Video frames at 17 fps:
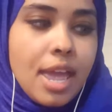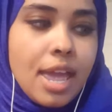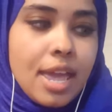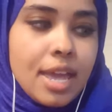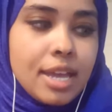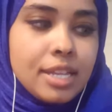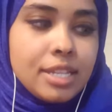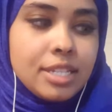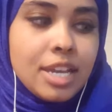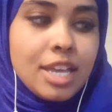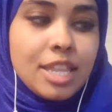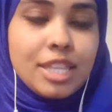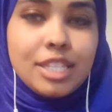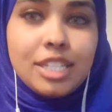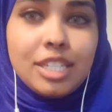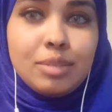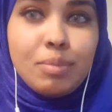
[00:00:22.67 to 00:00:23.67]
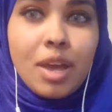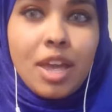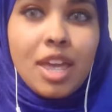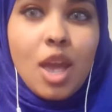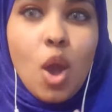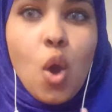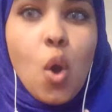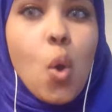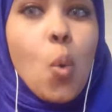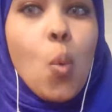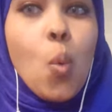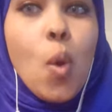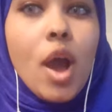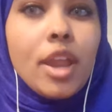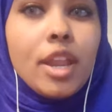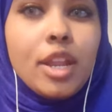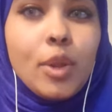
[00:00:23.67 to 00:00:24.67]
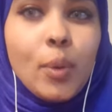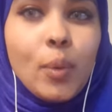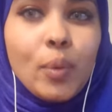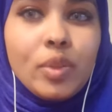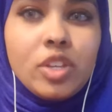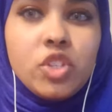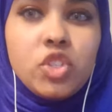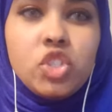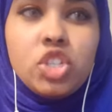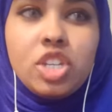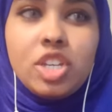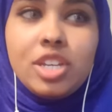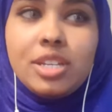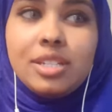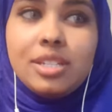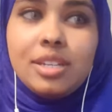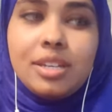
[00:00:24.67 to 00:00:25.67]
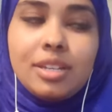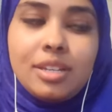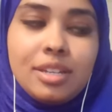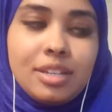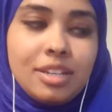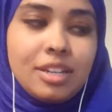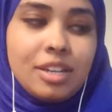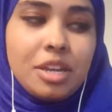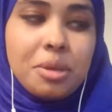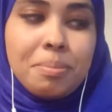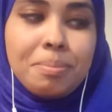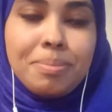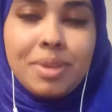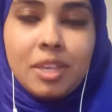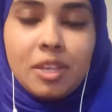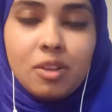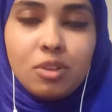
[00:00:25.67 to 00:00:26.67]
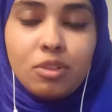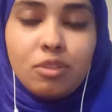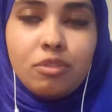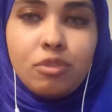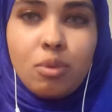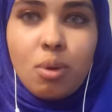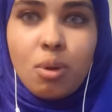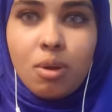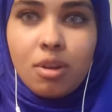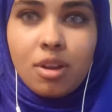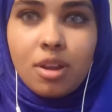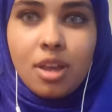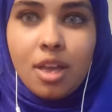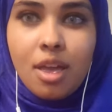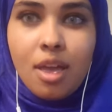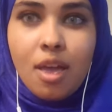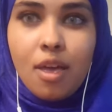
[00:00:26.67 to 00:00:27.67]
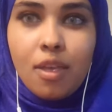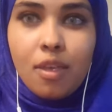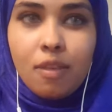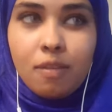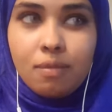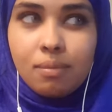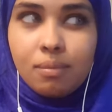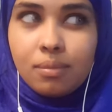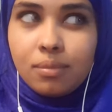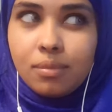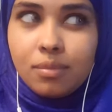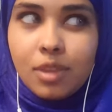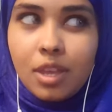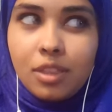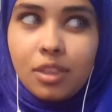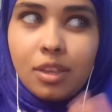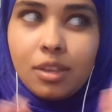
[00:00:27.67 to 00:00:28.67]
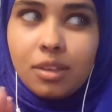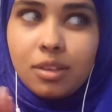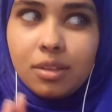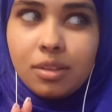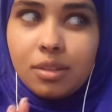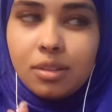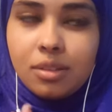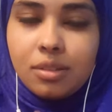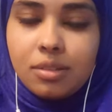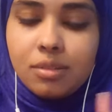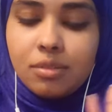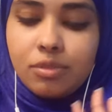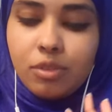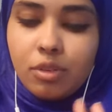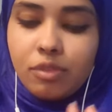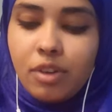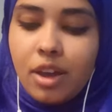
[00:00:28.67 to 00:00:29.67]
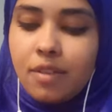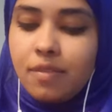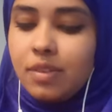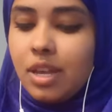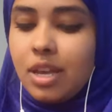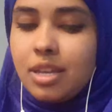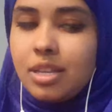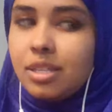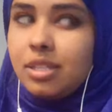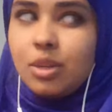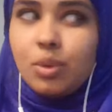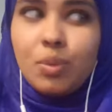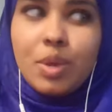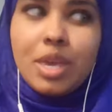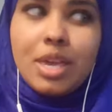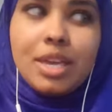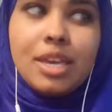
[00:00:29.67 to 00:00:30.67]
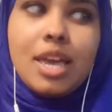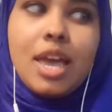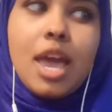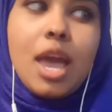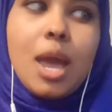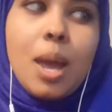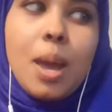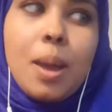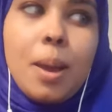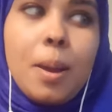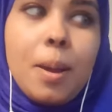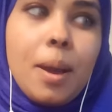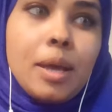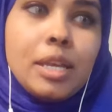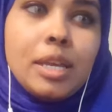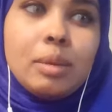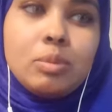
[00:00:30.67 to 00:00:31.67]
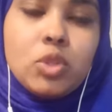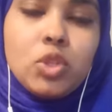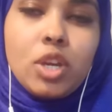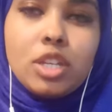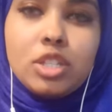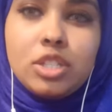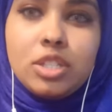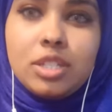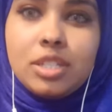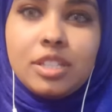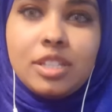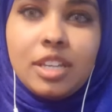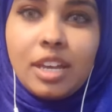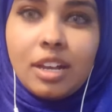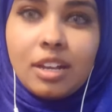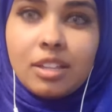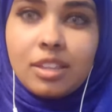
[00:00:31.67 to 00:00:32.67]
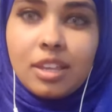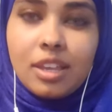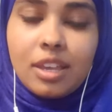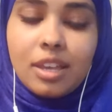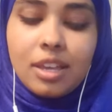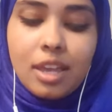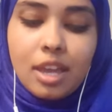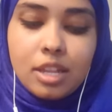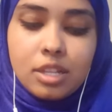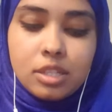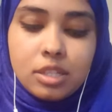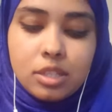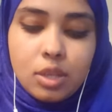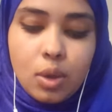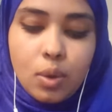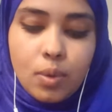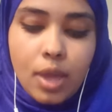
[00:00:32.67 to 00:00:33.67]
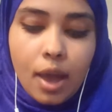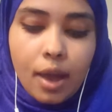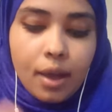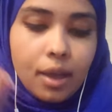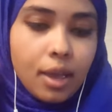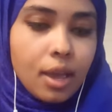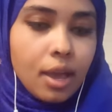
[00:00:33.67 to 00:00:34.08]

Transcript: and this is my one and only cheat meal for I think for 5 days a week. I'm trying the health kick again, so yeah.